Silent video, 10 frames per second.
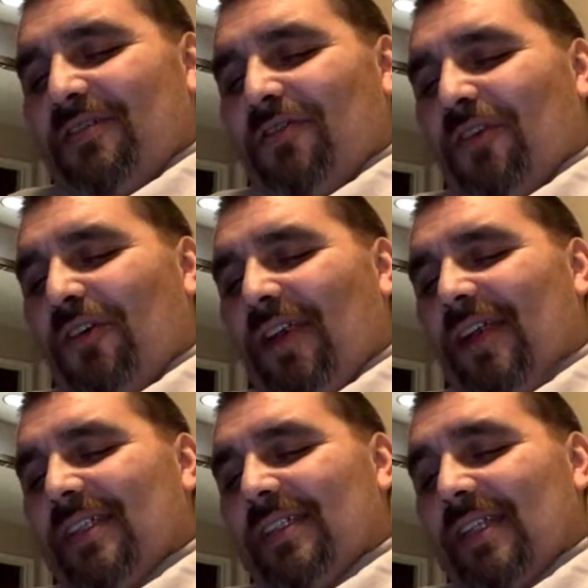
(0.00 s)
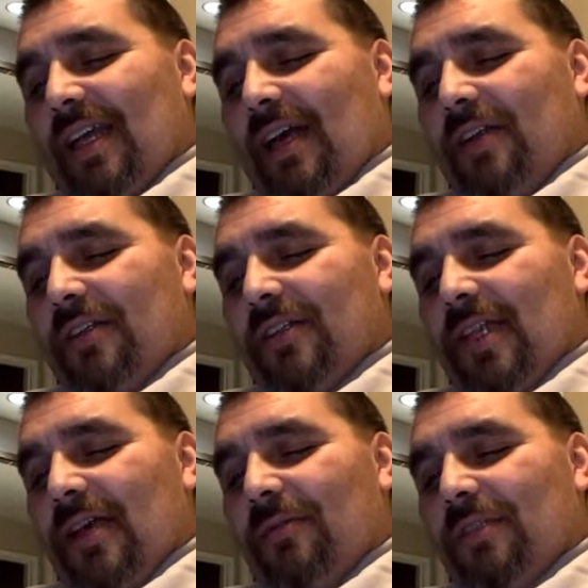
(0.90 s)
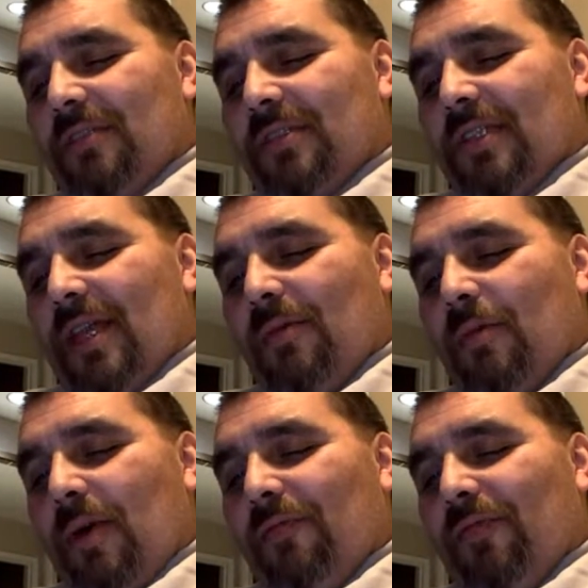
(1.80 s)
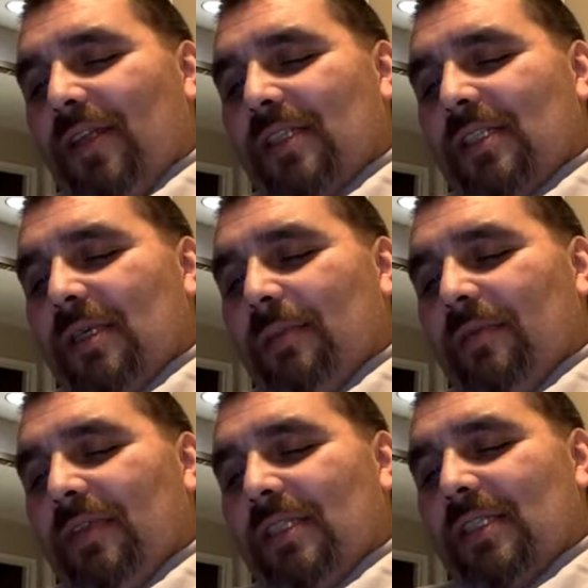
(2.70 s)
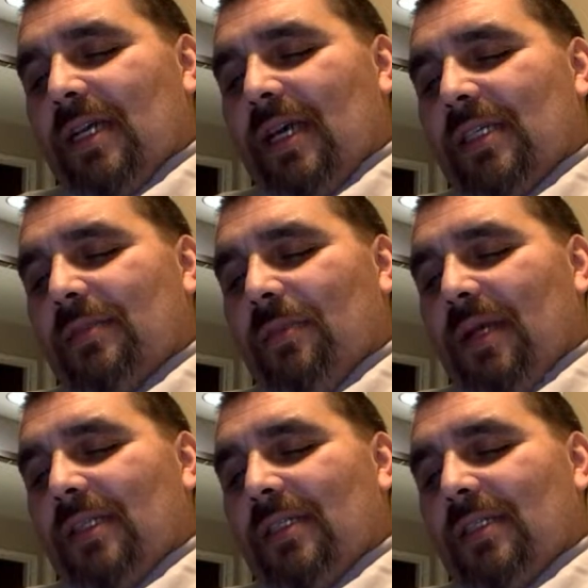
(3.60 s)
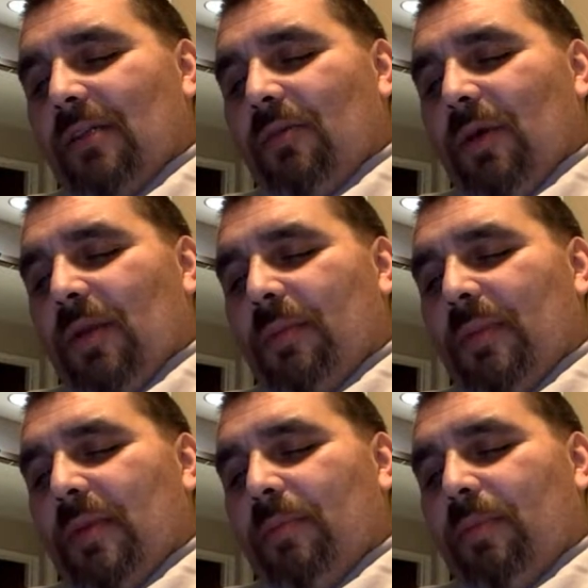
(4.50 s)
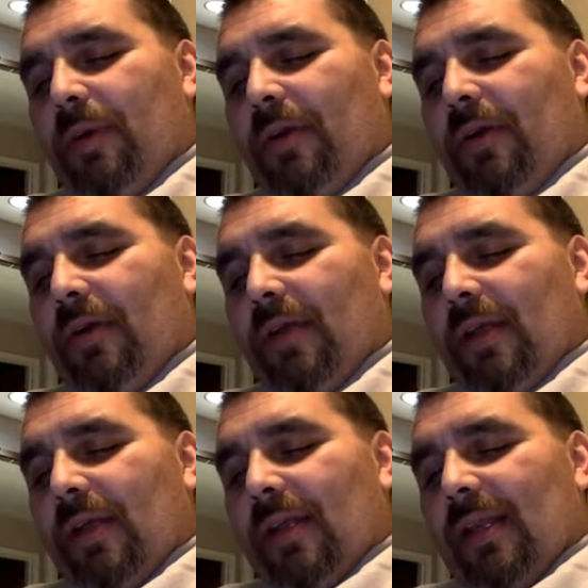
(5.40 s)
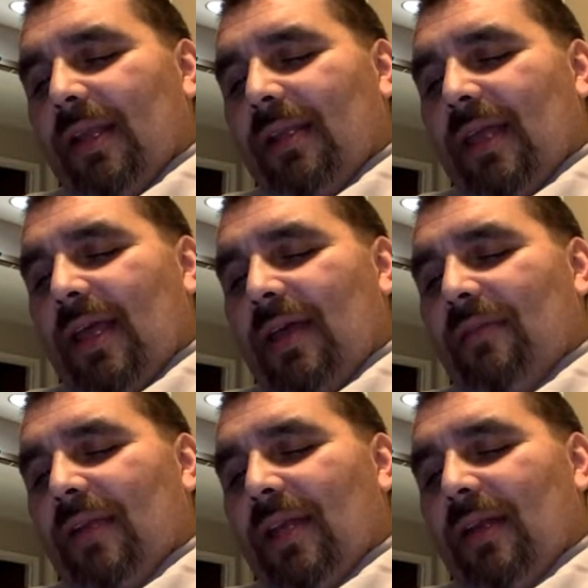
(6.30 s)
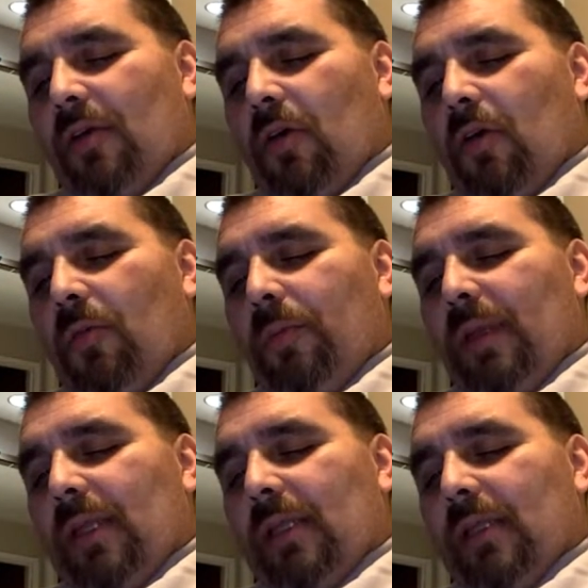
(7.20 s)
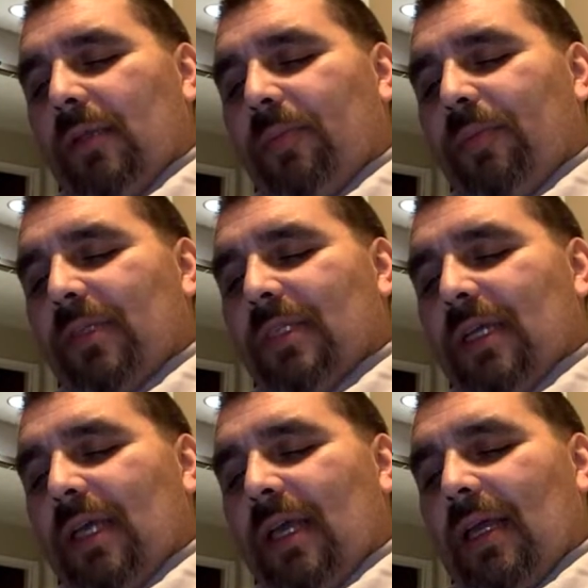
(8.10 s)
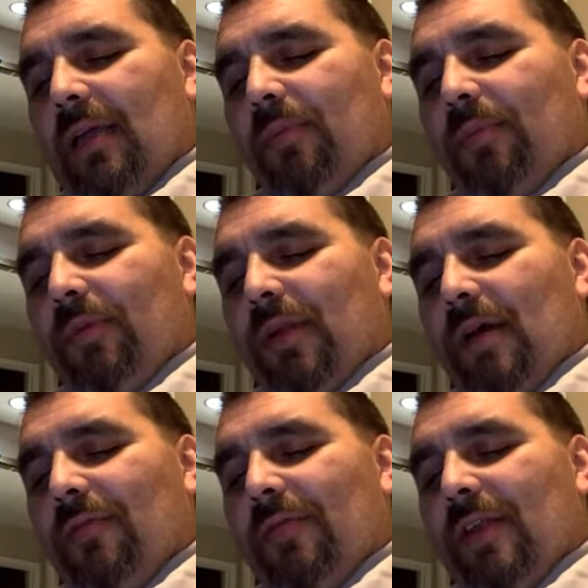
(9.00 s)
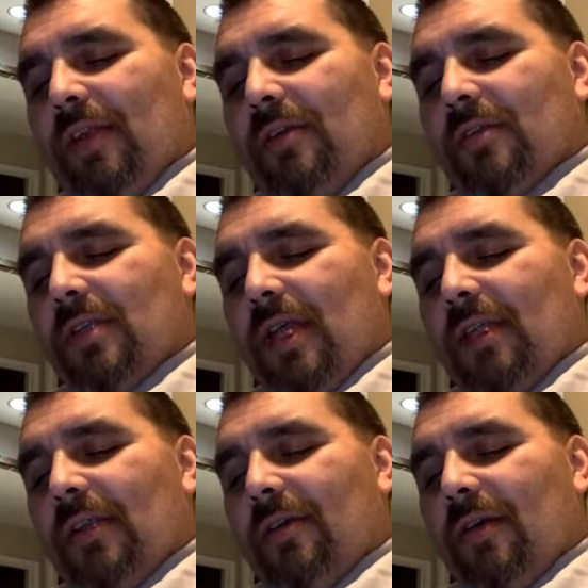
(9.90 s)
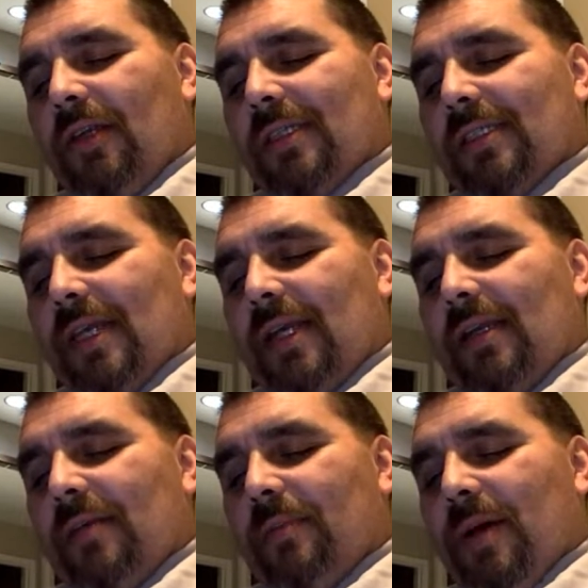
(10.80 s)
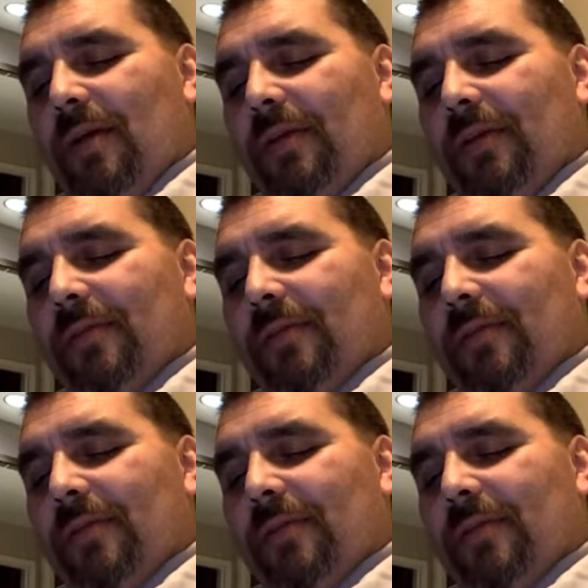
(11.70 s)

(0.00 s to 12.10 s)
480 said, I understand what you're saying, White Fence. Some of these guys might still want to be part, like they haven't let go of being in the prison gang and put out videos like they're all excited about it.